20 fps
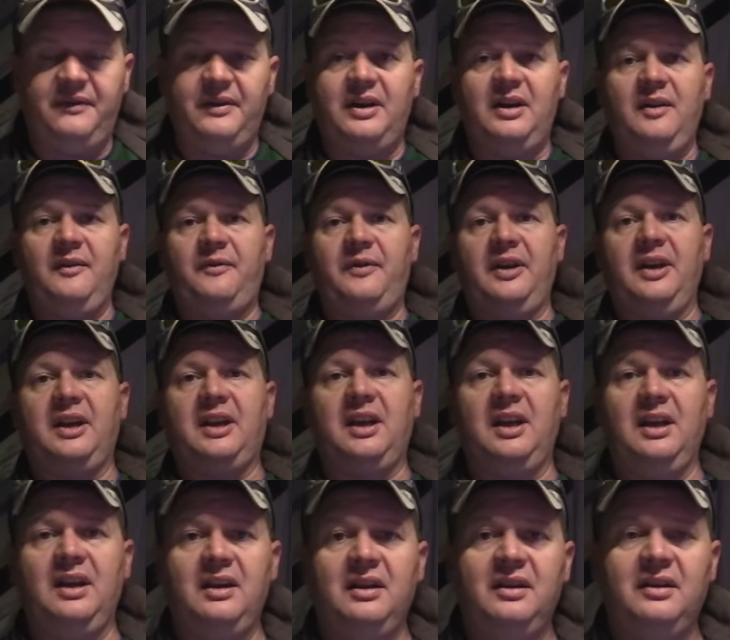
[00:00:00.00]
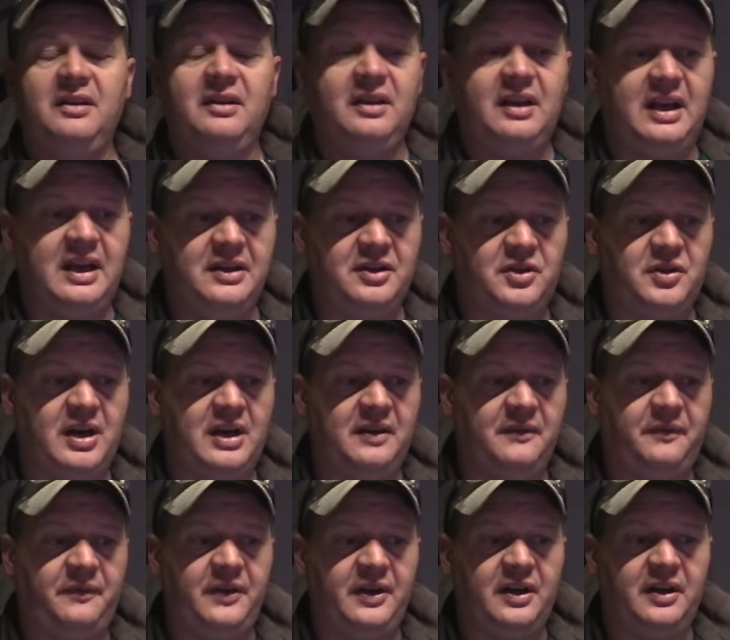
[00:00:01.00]
very finicky, and trying to
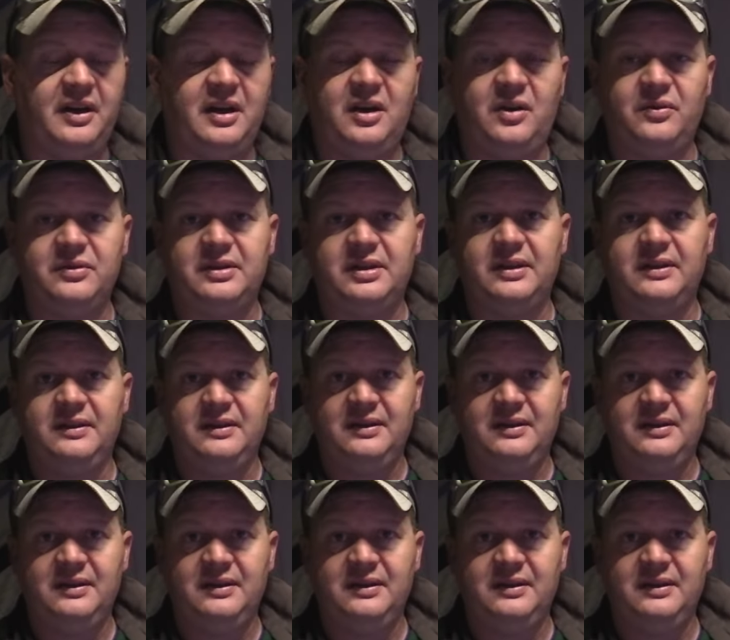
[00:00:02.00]
figure out